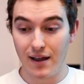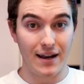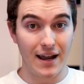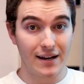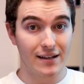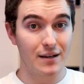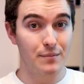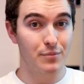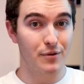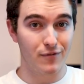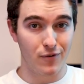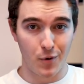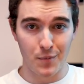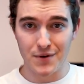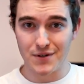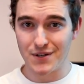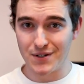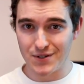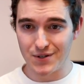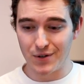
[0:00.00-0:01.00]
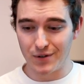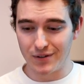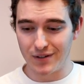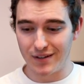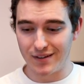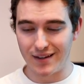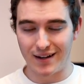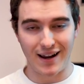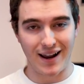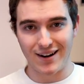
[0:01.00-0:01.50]
an acting performance
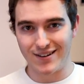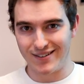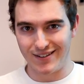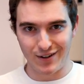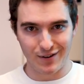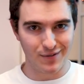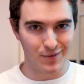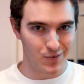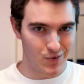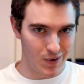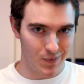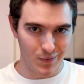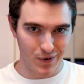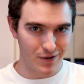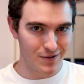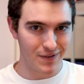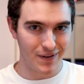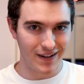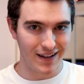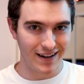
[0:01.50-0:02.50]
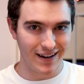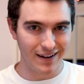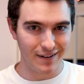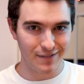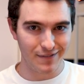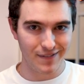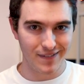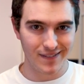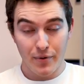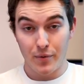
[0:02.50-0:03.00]
consultant that I actually knew from DreamWorks, funny enough.